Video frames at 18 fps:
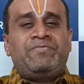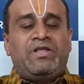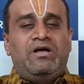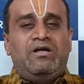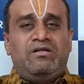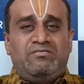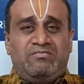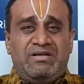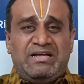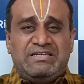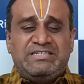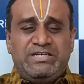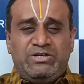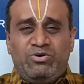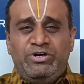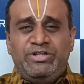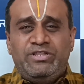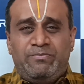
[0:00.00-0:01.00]
As I
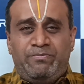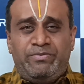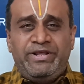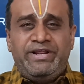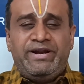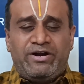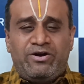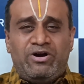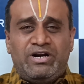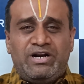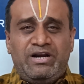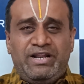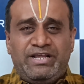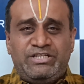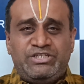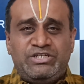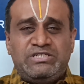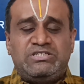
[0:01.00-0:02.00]
told you, the pre-recorded
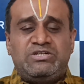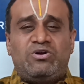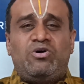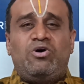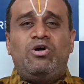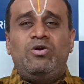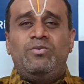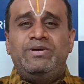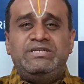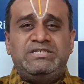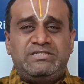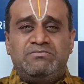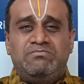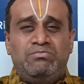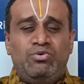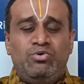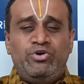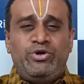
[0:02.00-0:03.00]
lectures are always
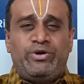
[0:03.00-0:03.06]
a boon.